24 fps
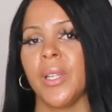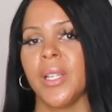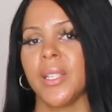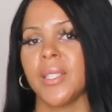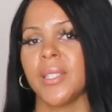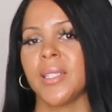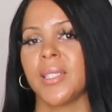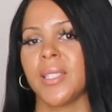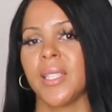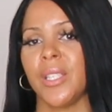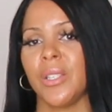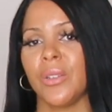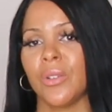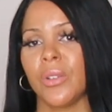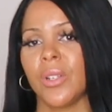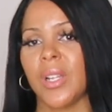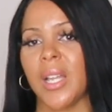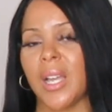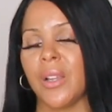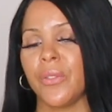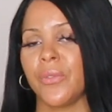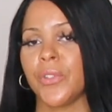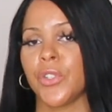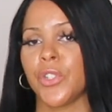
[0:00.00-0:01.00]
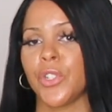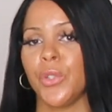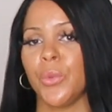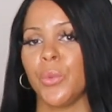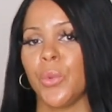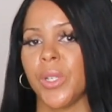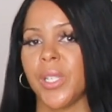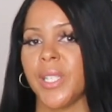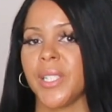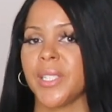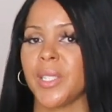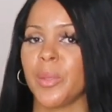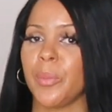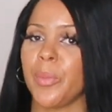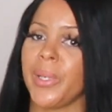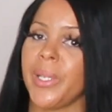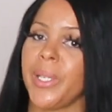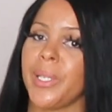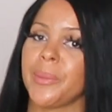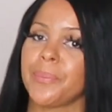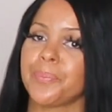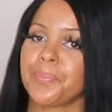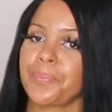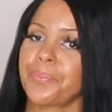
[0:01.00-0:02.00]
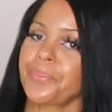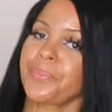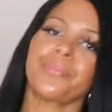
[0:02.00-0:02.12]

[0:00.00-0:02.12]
see your life as you want it to be.